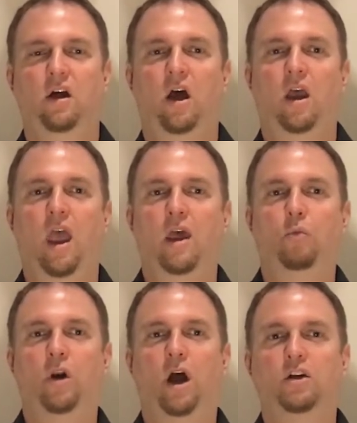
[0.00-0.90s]

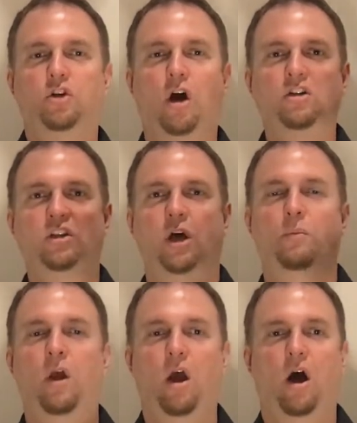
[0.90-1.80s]
And when I talk to
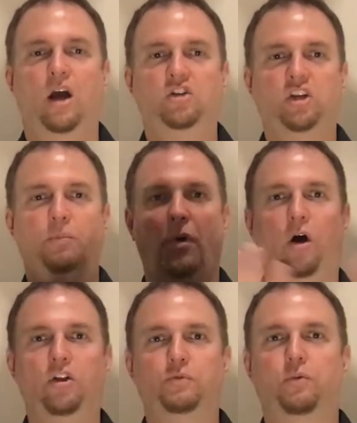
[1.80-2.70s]
them, I skip
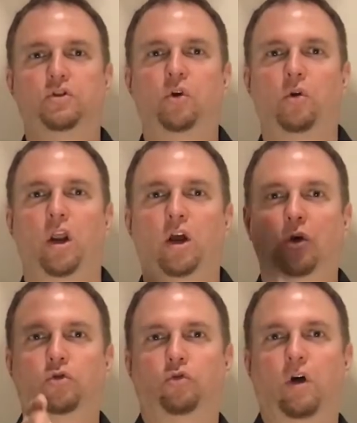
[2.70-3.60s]
all this persona and I
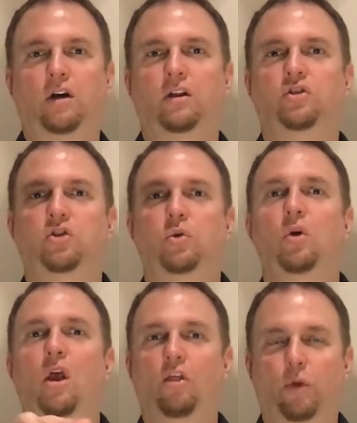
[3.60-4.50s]
go directly to